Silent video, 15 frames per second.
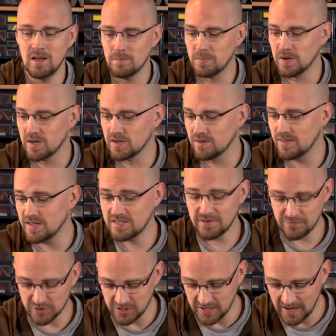But that's it
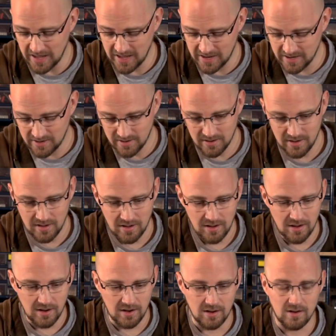for today.
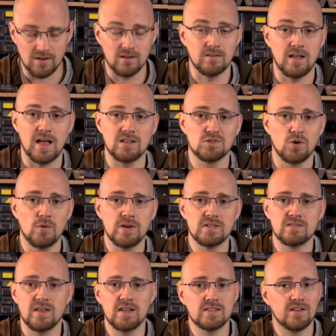As always,
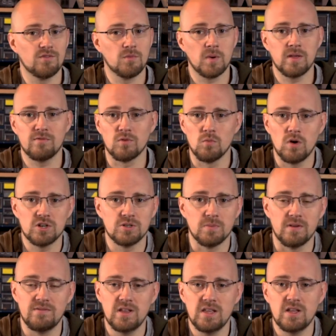thanks everybody for watching
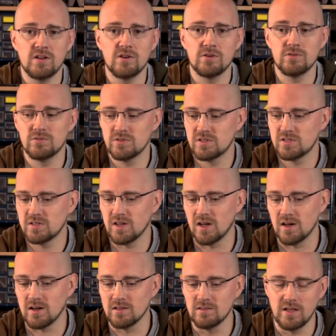my videos.
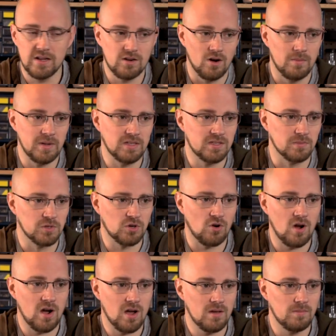Like, comment, and
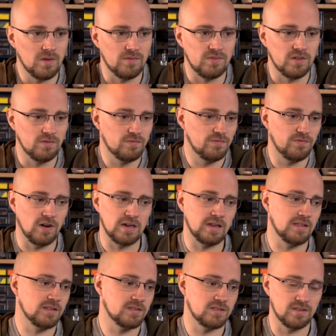subscribe if you find
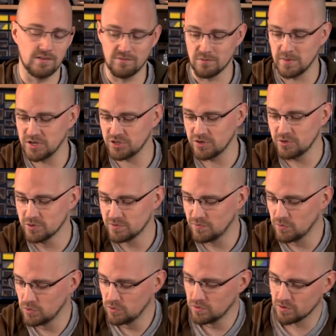any of this information useful,
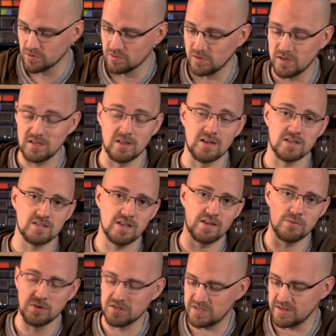or like I say, you
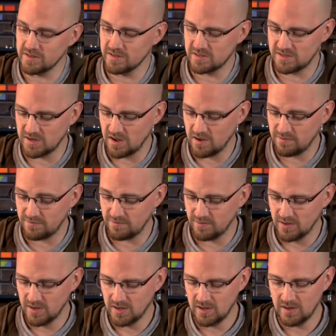want to see this stuff,
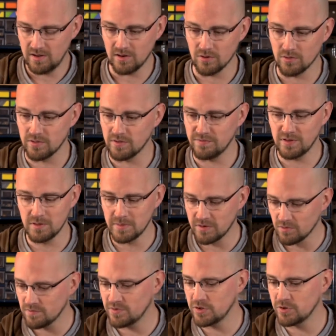or the filament
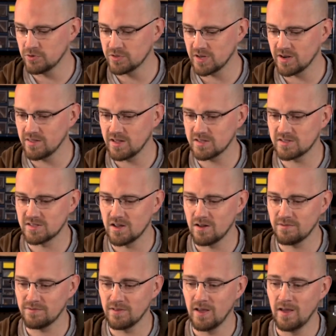reviews, any of that
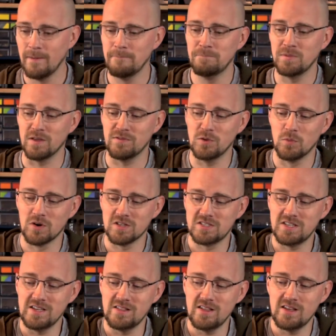stuff. If you want to
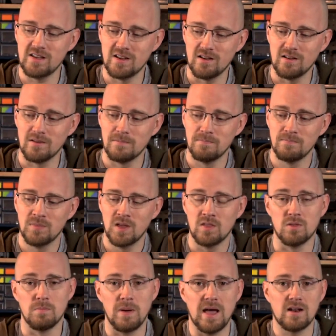see the
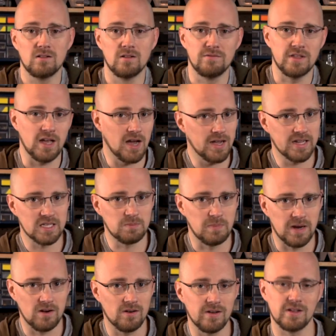battle of the IGUS
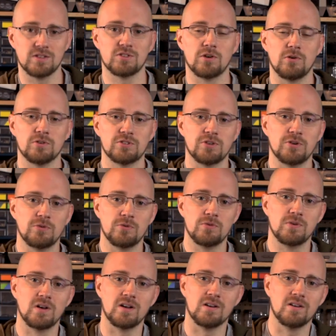bearings,
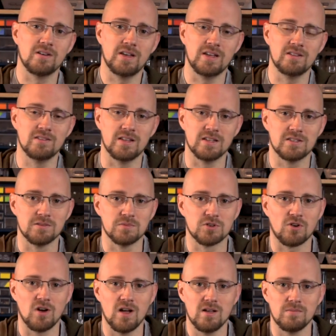also hit
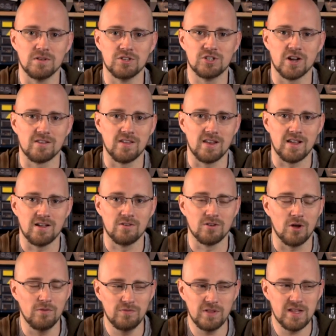subscribe and check that out.
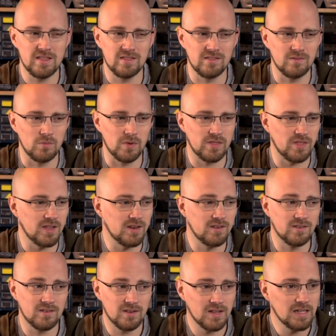Hopefully
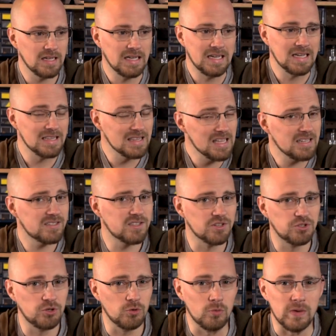within less than
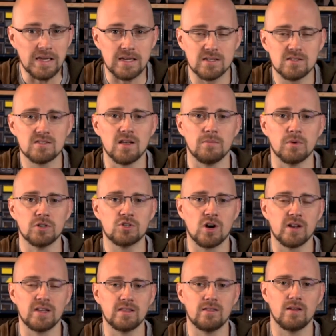2 weeks, I'm going to try to
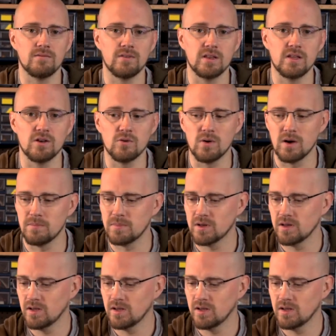get that video up.